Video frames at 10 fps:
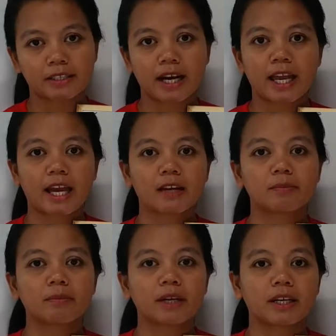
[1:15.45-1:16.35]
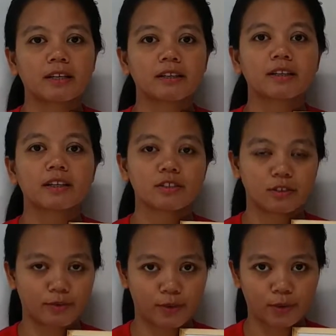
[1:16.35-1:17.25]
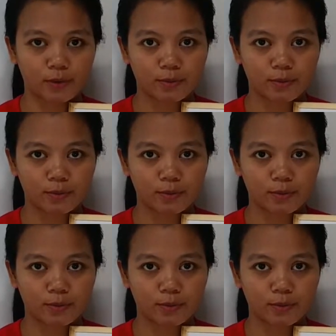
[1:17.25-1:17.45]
I had my interview.